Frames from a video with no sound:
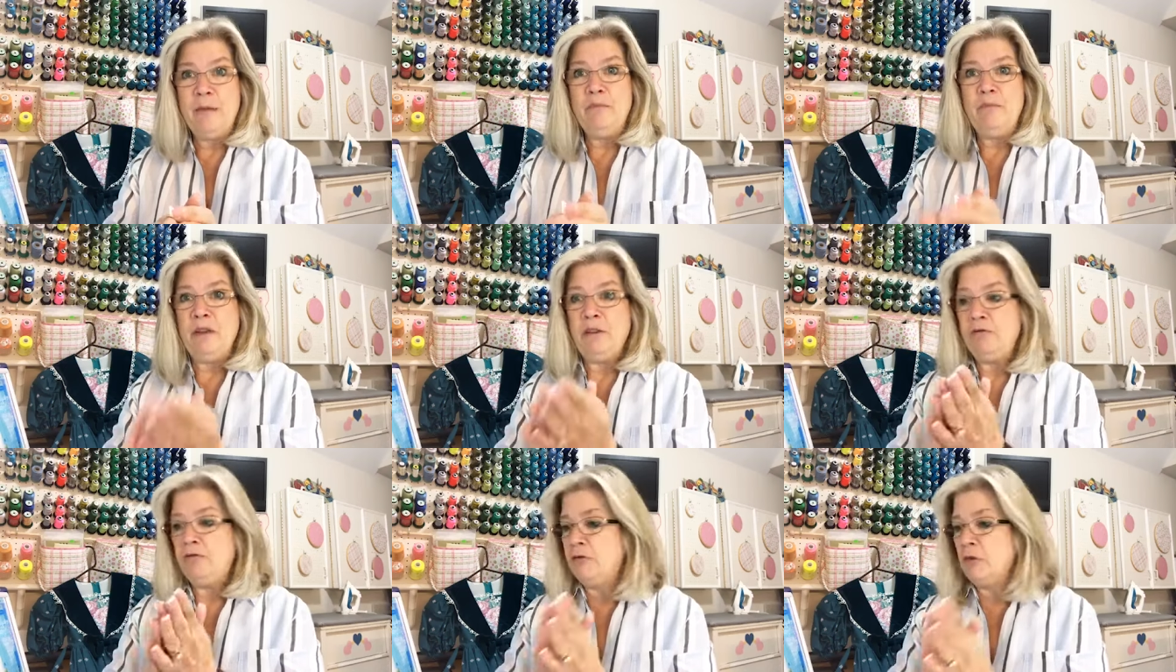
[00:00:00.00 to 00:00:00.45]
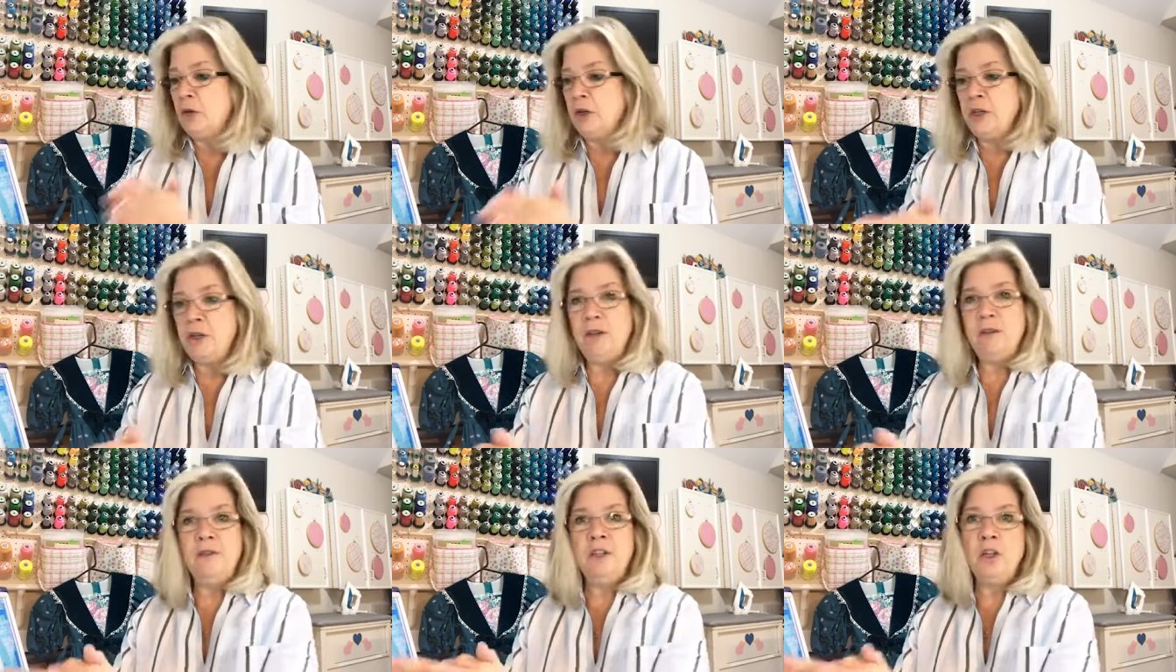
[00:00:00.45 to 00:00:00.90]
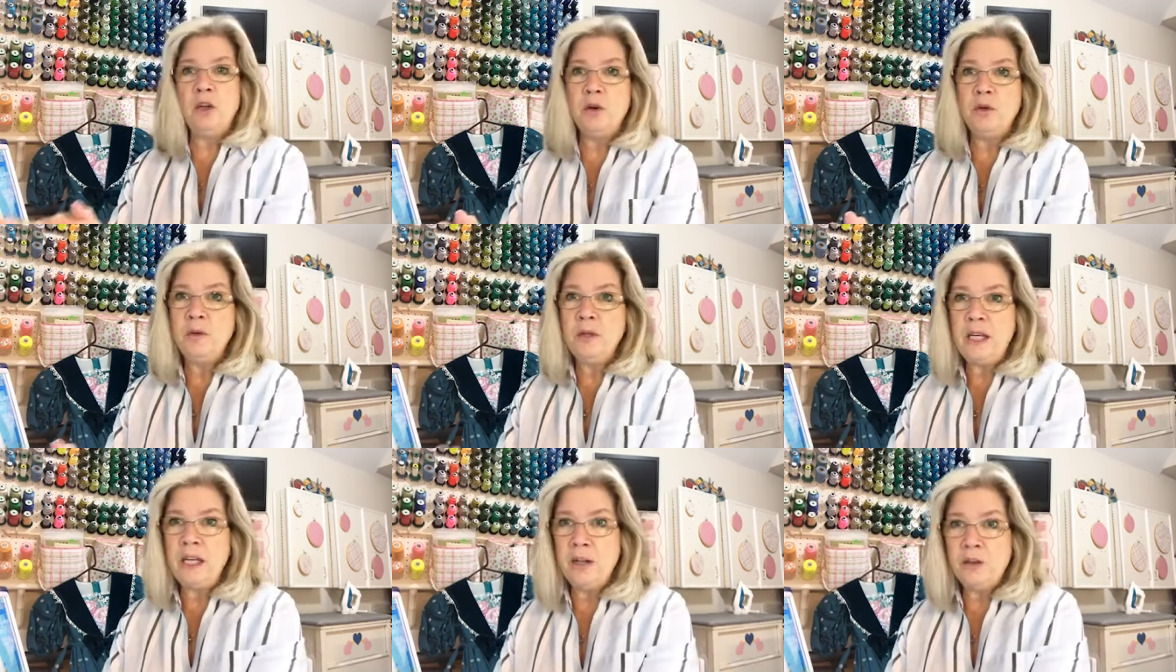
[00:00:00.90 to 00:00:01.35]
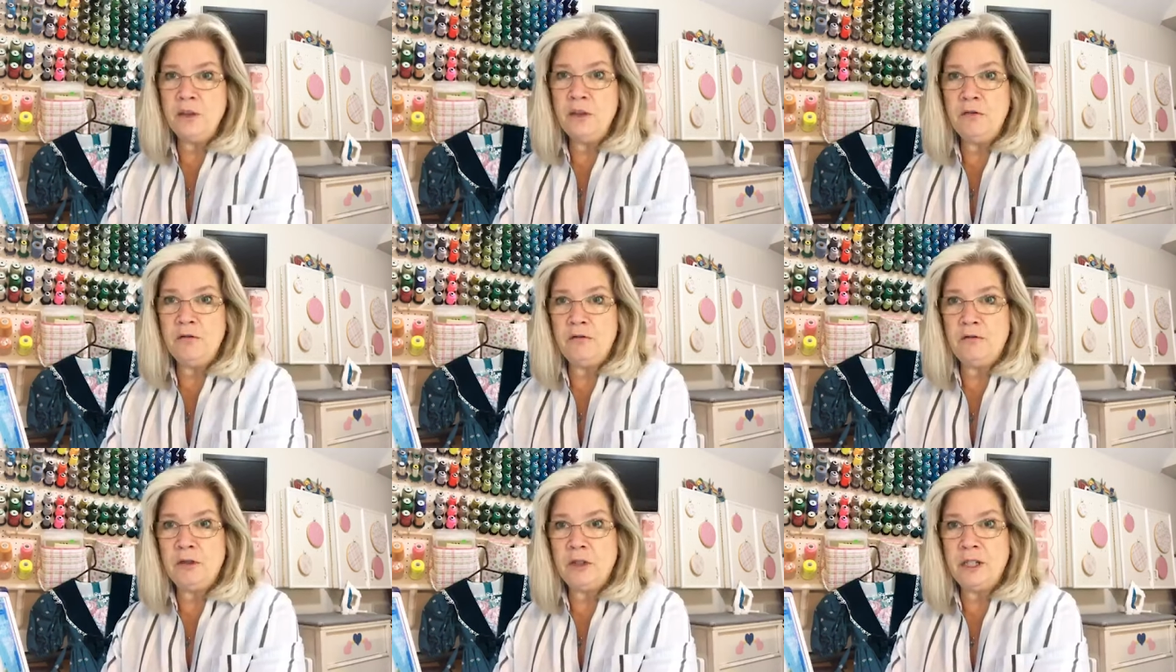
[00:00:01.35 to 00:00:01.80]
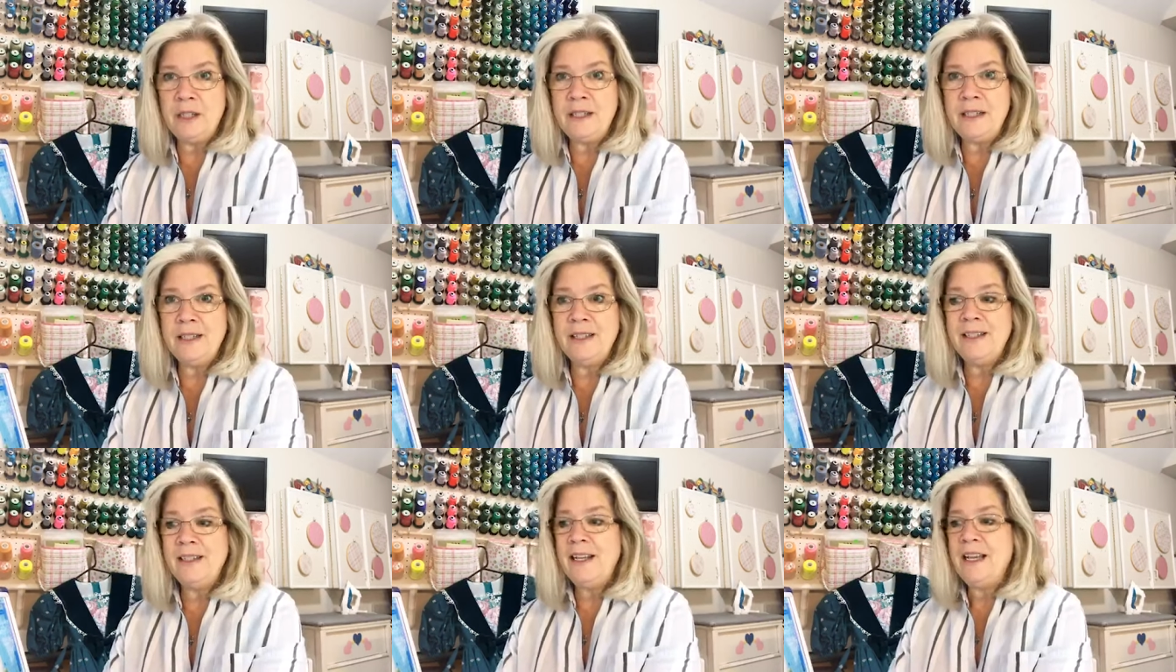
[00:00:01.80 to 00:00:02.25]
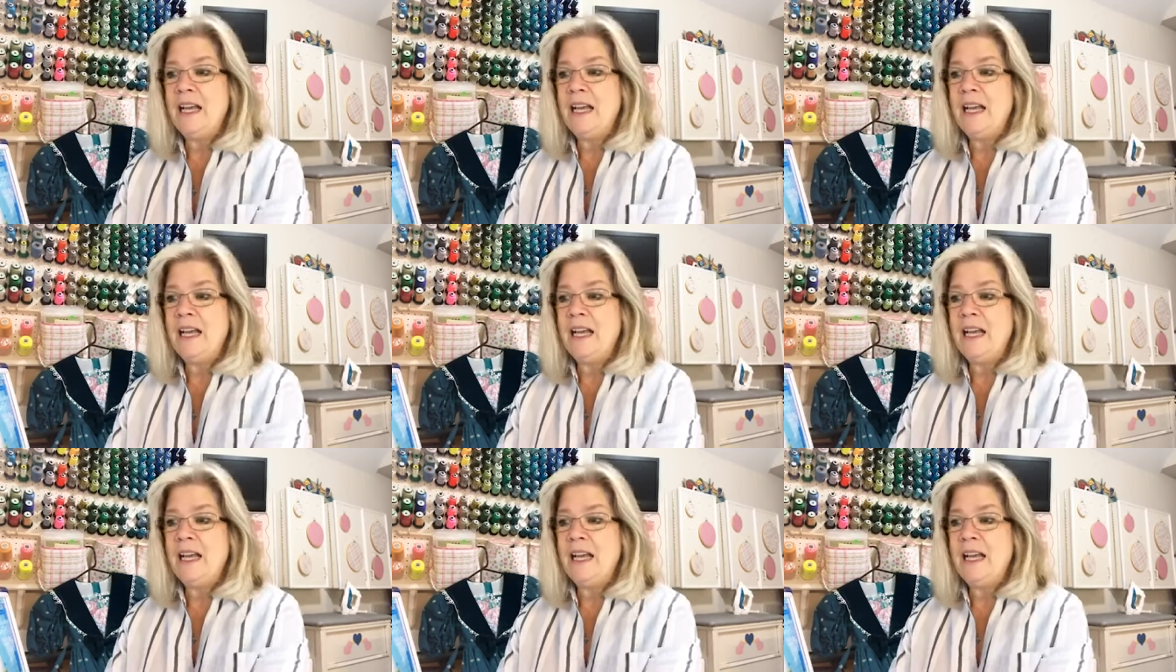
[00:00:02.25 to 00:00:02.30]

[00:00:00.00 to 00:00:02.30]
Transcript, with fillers: before you even go near the foot.